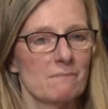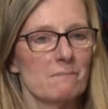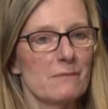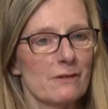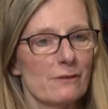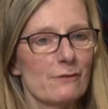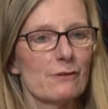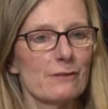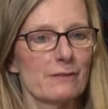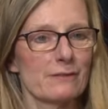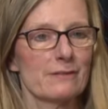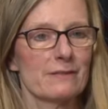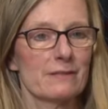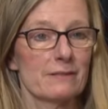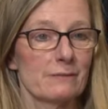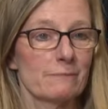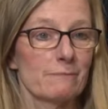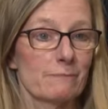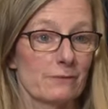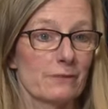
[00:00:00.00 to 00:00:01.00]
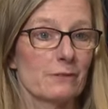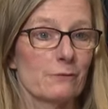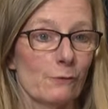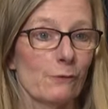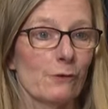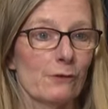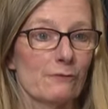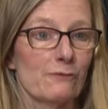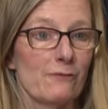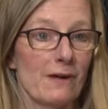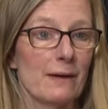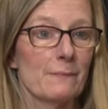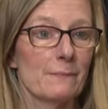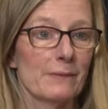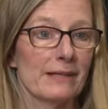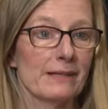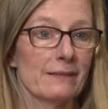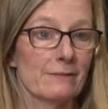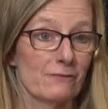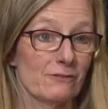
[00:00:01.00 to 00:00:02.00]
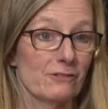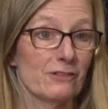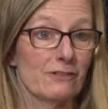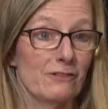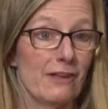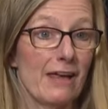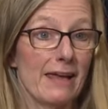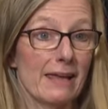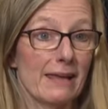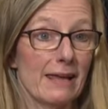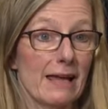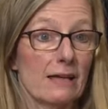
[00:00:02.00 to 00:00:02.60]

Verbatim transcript: mirrors the, the royal family of today,